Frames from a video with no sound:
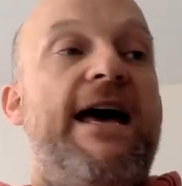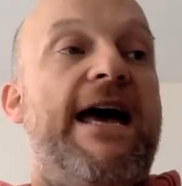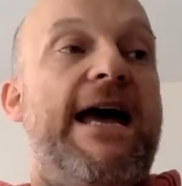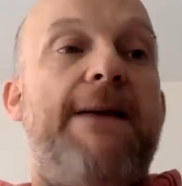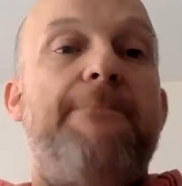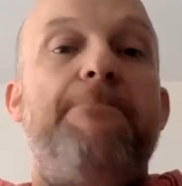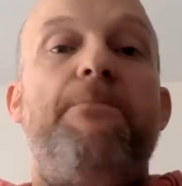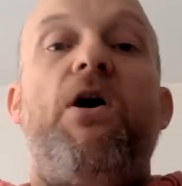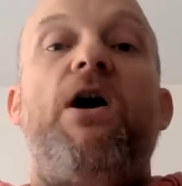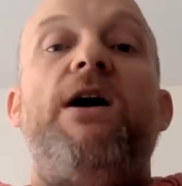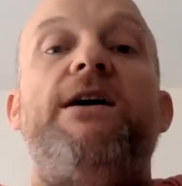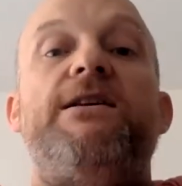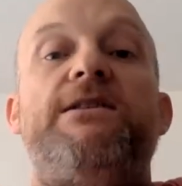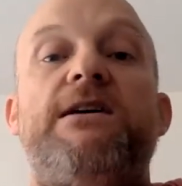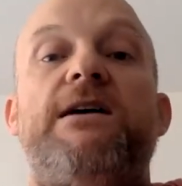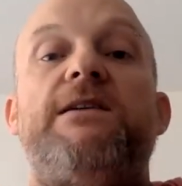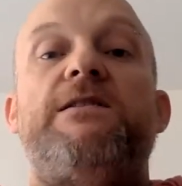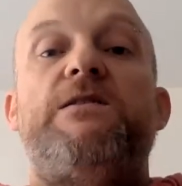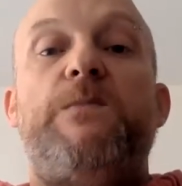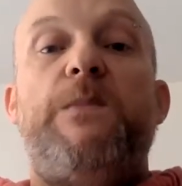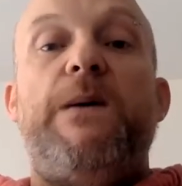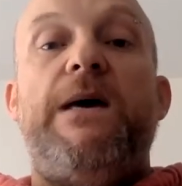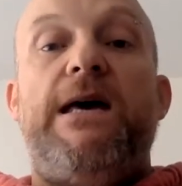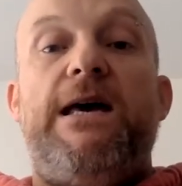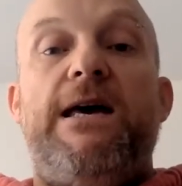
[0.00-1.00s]
It might
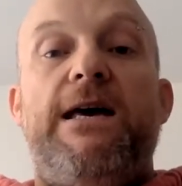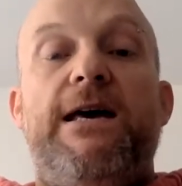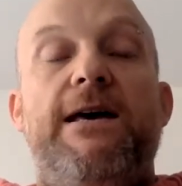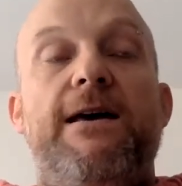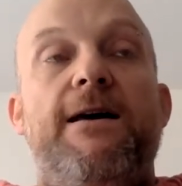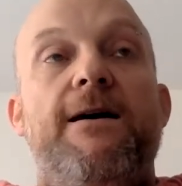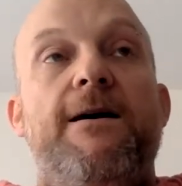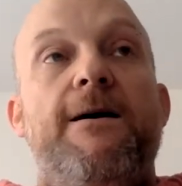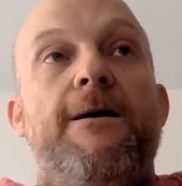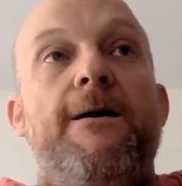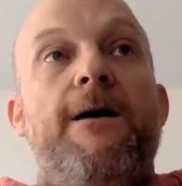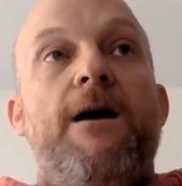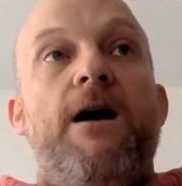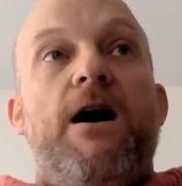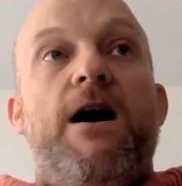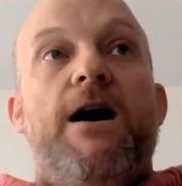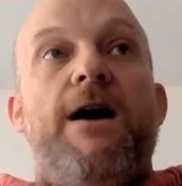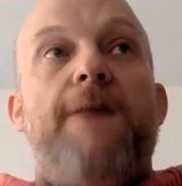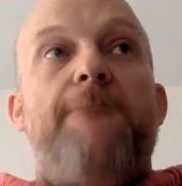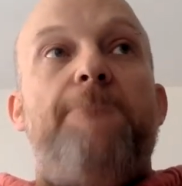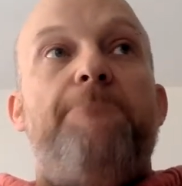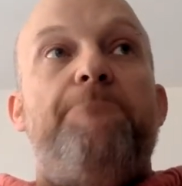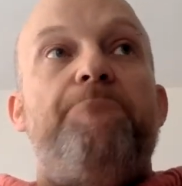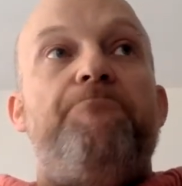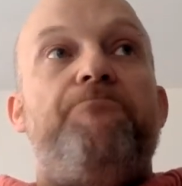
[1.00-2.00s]
just be
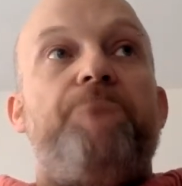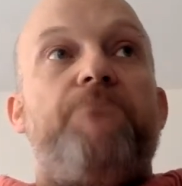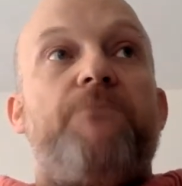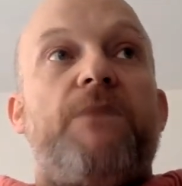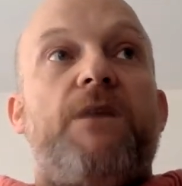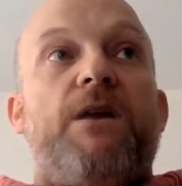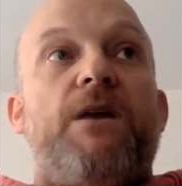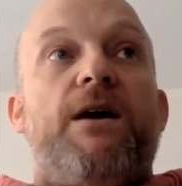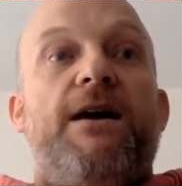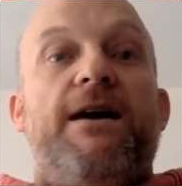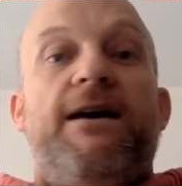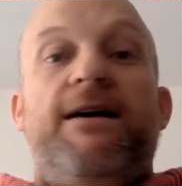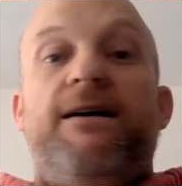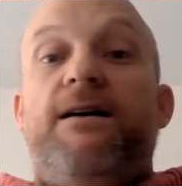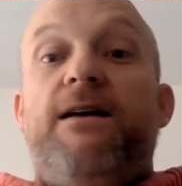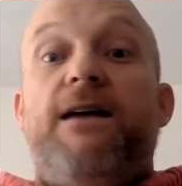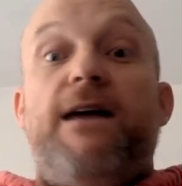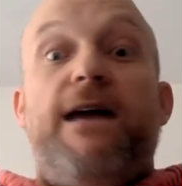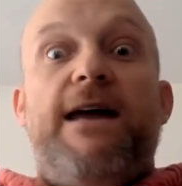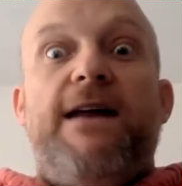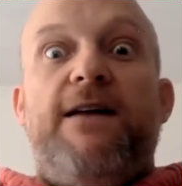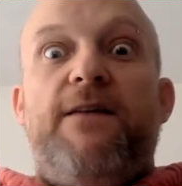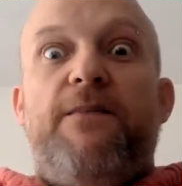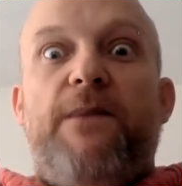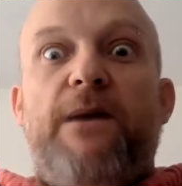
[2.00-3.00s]
um,
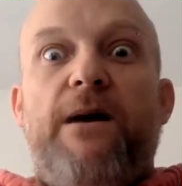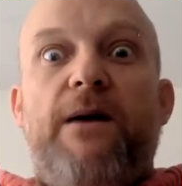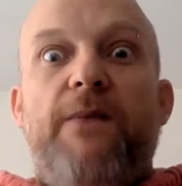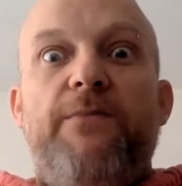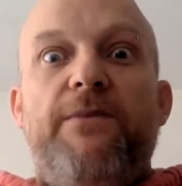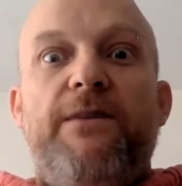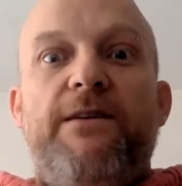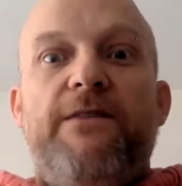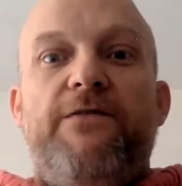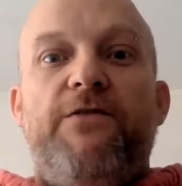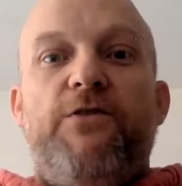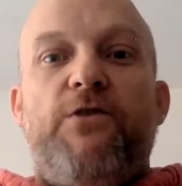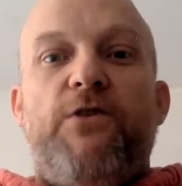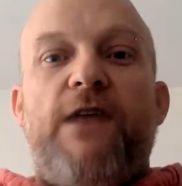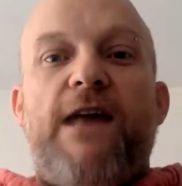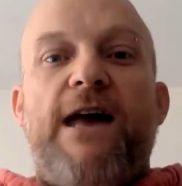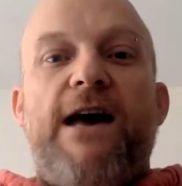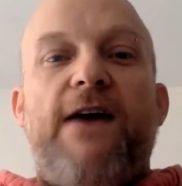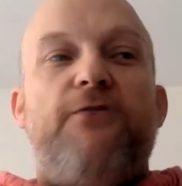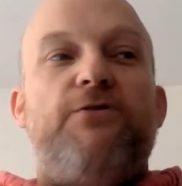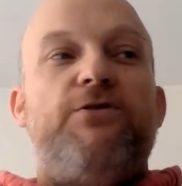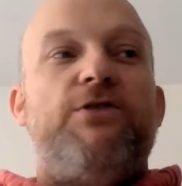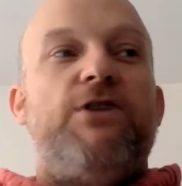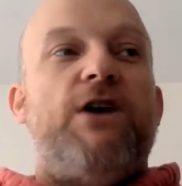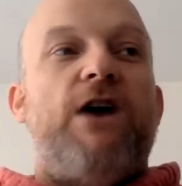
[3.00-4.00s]
in a pub, if you're
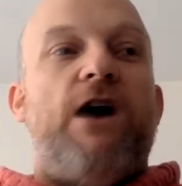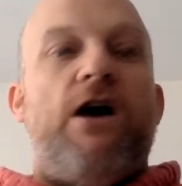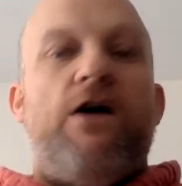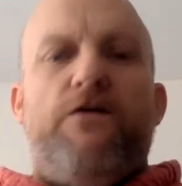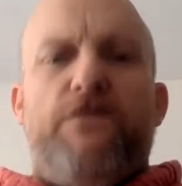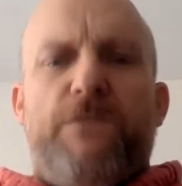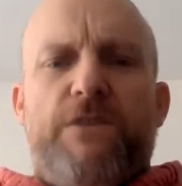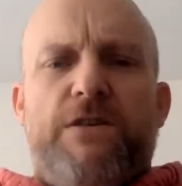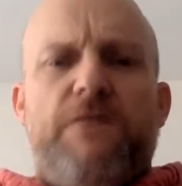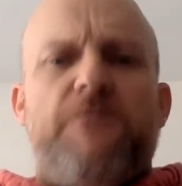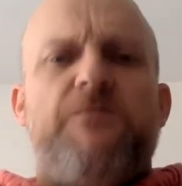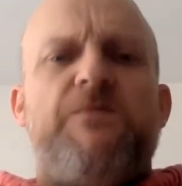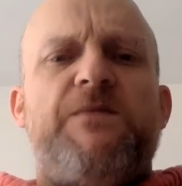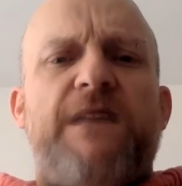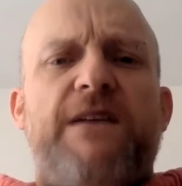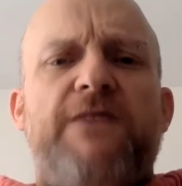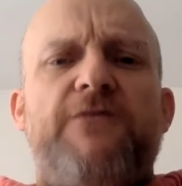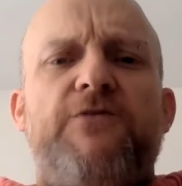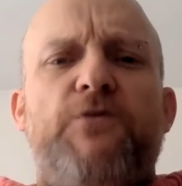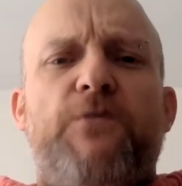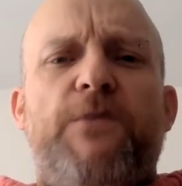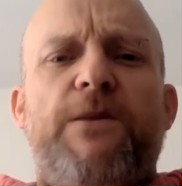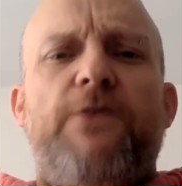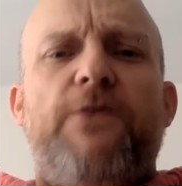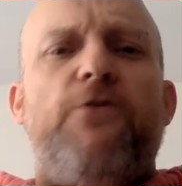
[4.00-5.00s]
allowed, over a
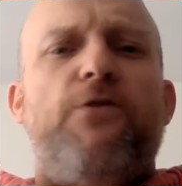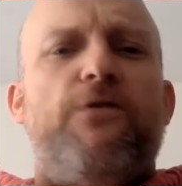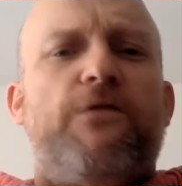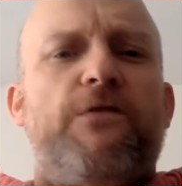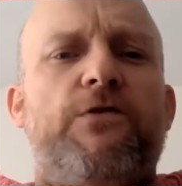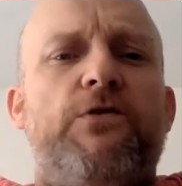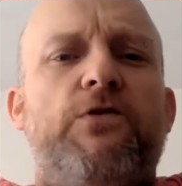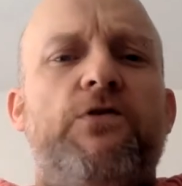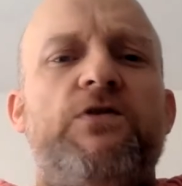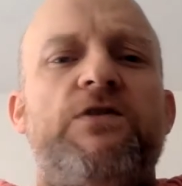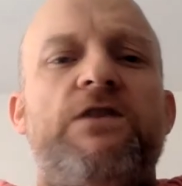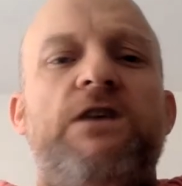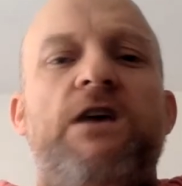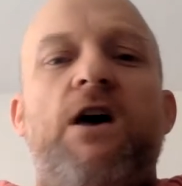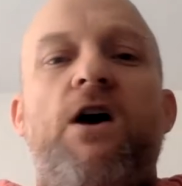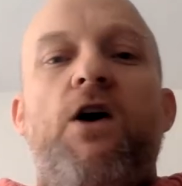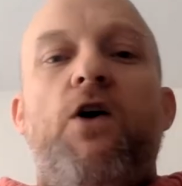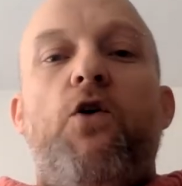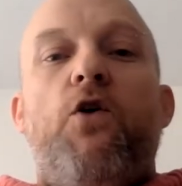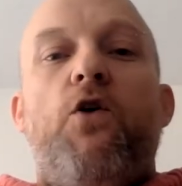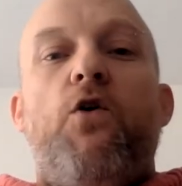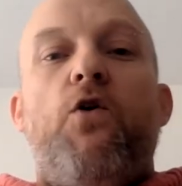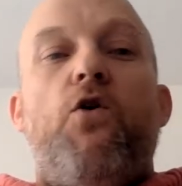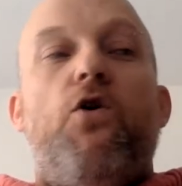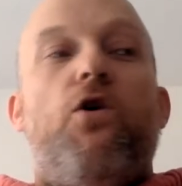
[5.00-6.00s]
substantial meal, of course,
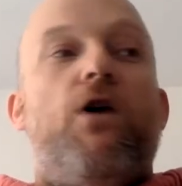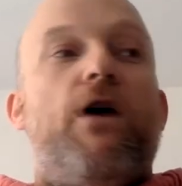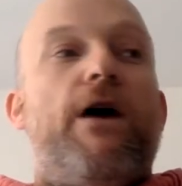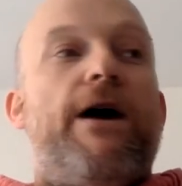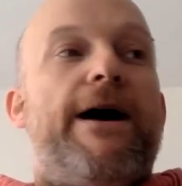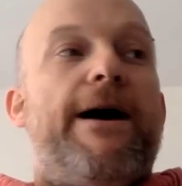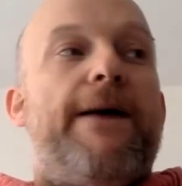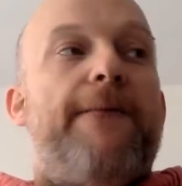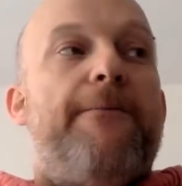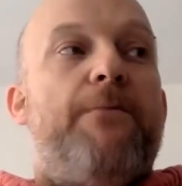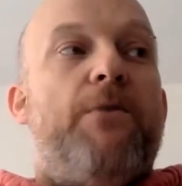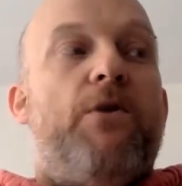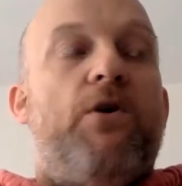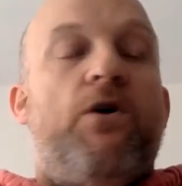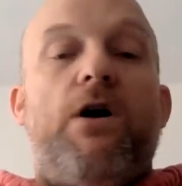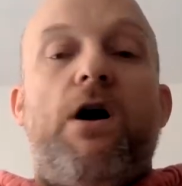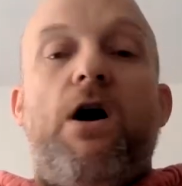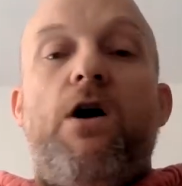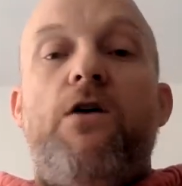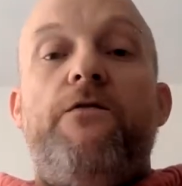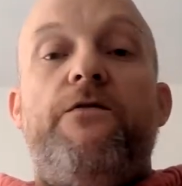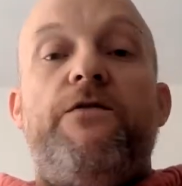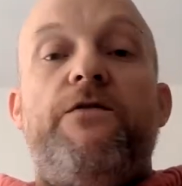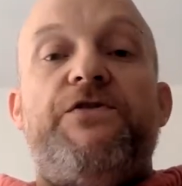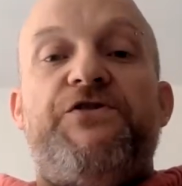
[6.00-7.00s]
or
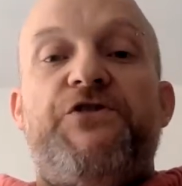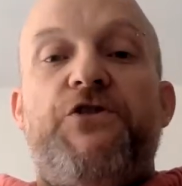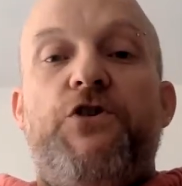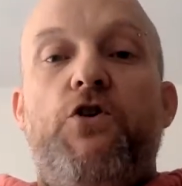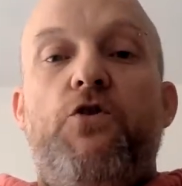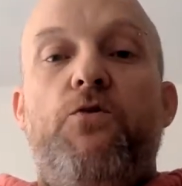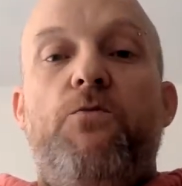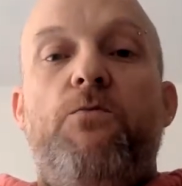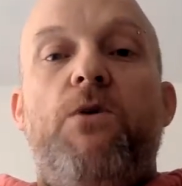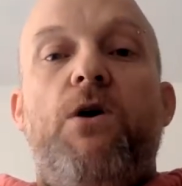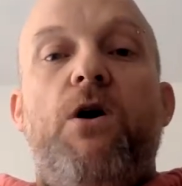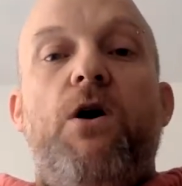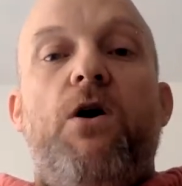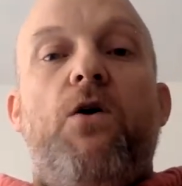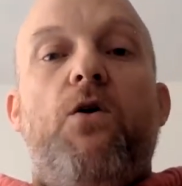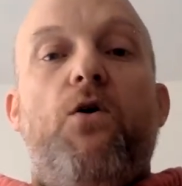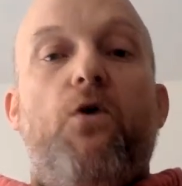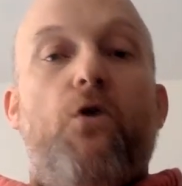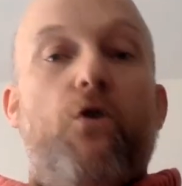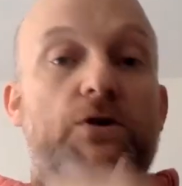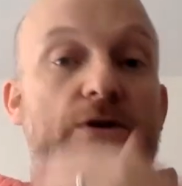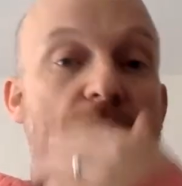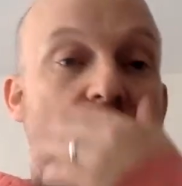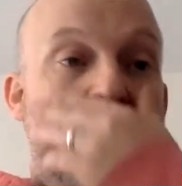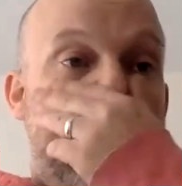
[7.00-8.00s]
over Zoom,
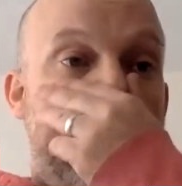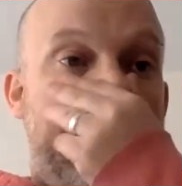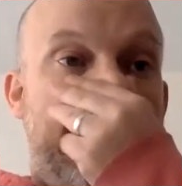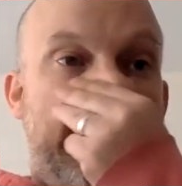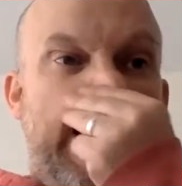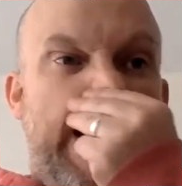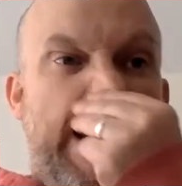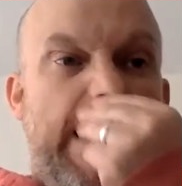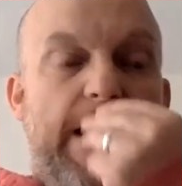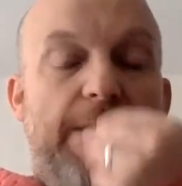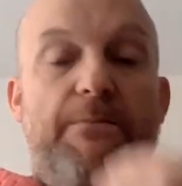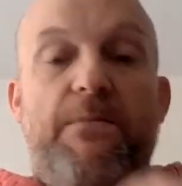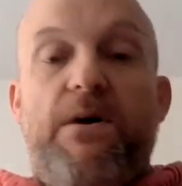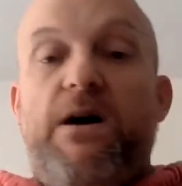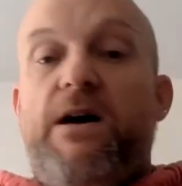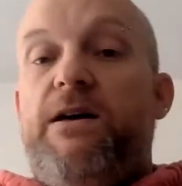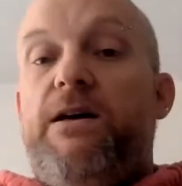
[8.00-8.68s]
or just at